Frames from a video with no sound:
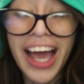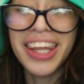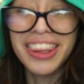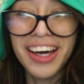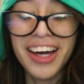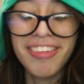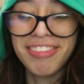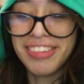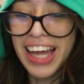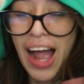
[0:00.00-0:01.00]
I love
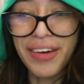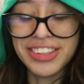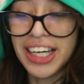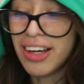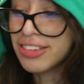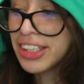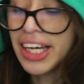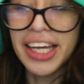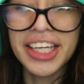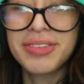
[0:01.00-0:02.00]
how it sounds.
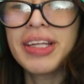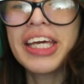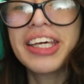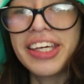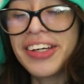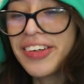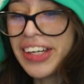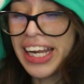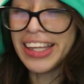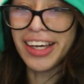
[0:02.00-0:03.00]
It's really cute,
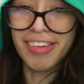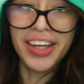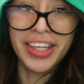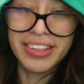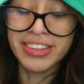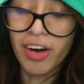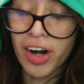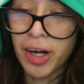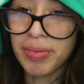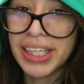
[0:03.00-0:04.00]
and I love how they use the
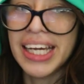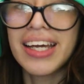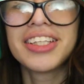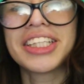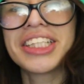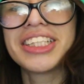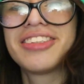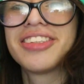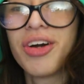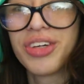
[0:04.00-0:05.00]
harp. It's actually
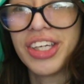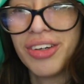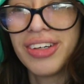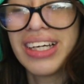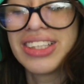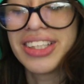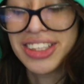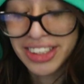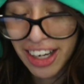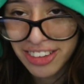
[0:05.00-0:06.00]
so cute, it's
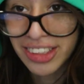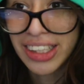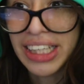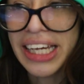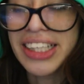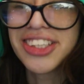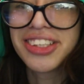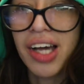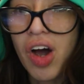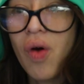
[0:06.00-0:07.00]
disgusting. Like, it's
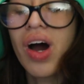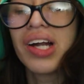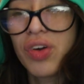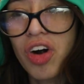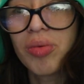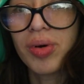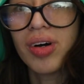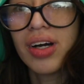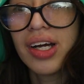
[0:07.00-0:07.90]
so adorable.